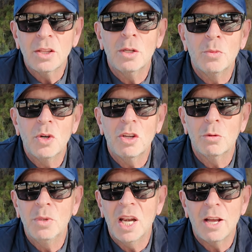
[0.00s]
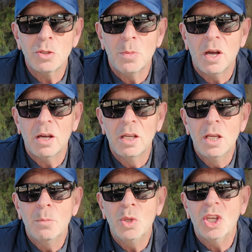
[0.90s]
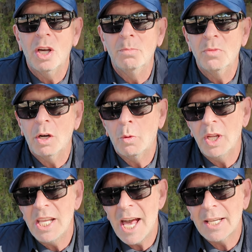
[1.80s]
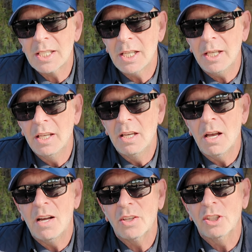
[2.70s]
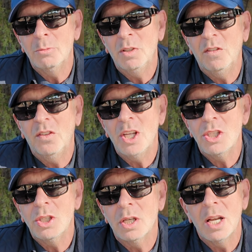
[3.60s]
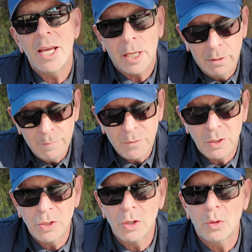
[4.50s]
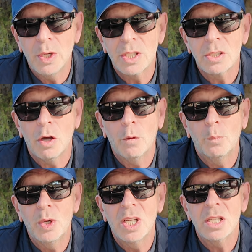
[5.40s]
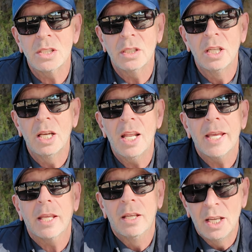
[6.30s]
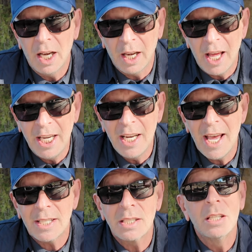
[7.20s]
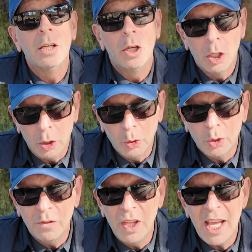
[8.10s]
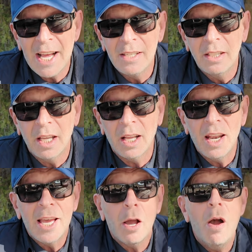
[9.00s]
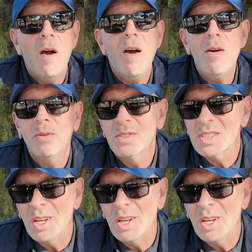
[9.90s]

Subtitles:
the Marika and me Lounge Bar become a reality are going to be featured, like Sir Chris of Bridlington, like Lady Ness, Lord of the Andy, like so